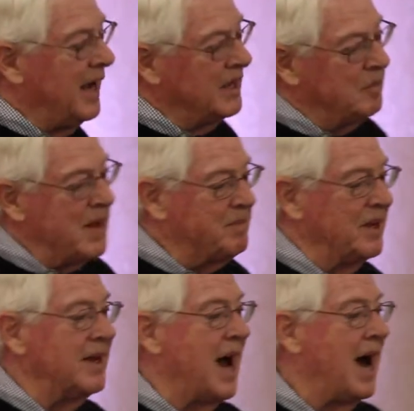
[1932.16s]
and the
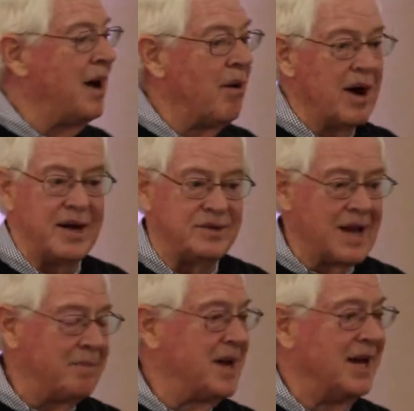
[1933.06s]
people in the hierarchy
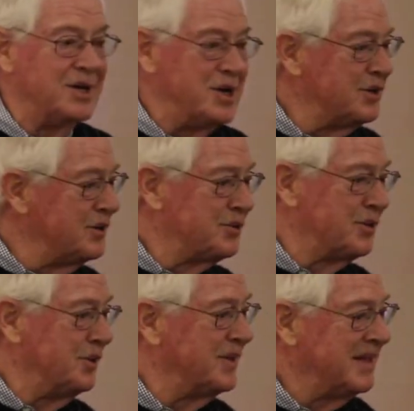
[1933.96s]
stop telling you the
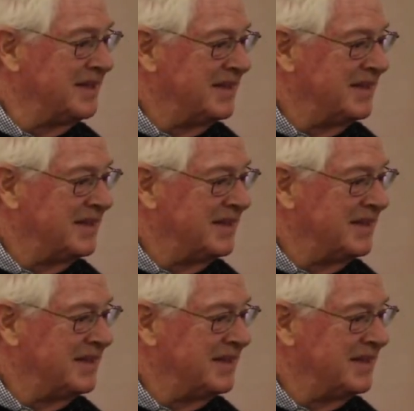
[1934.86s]
truth.